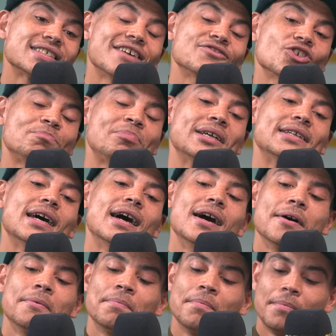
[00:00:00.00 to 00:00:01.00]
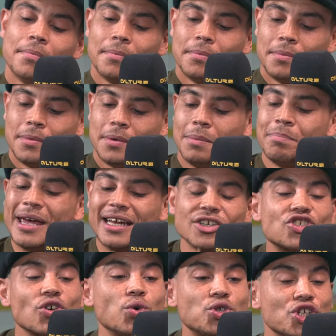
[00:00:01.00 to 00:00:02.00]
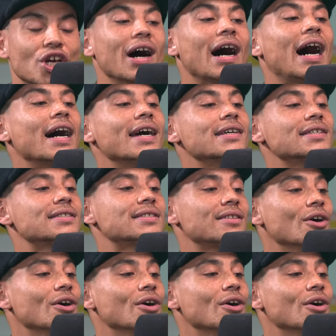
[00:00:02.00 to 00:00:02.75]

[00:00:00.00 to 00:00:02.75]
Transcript: I've just been made associate artist